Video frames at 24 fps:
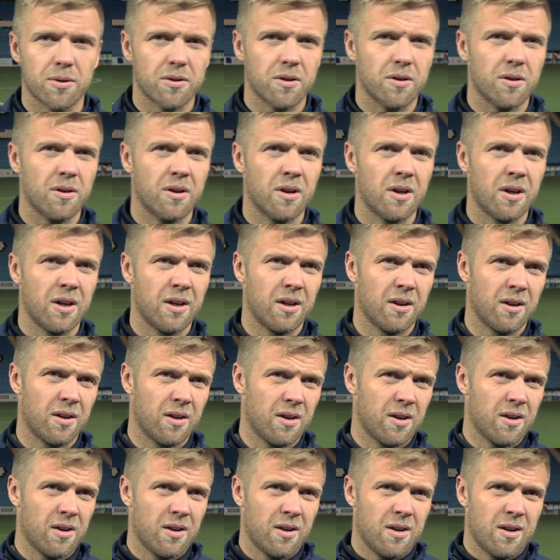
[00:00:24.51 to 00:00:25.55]
So
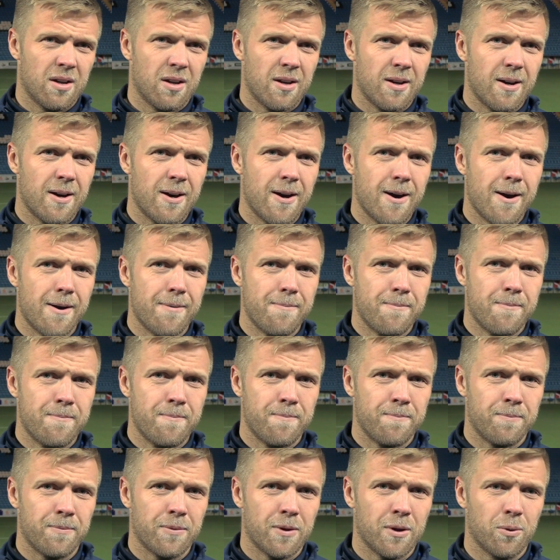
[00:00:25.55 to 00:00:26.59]
um,
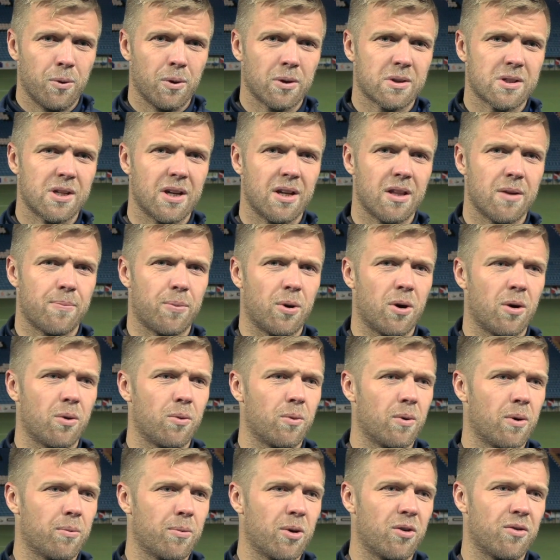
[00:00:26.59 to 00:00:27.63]
we'll take the
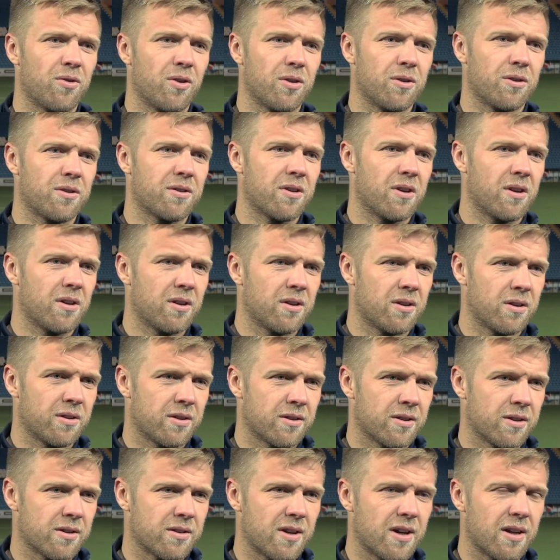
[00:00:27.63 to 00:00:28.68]
point. We'll move on to
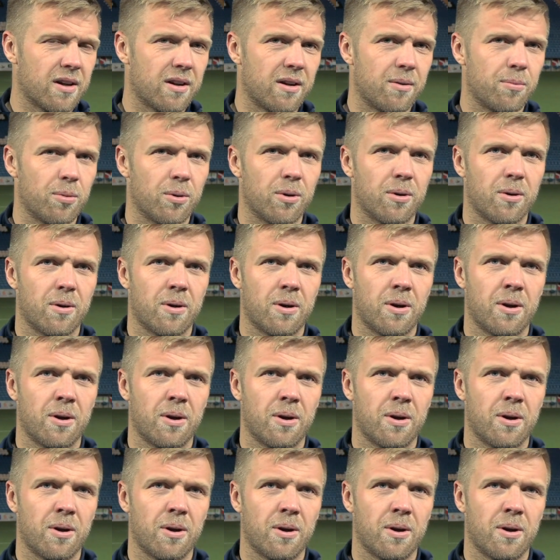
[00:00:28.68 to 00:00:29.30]
to Saturday, but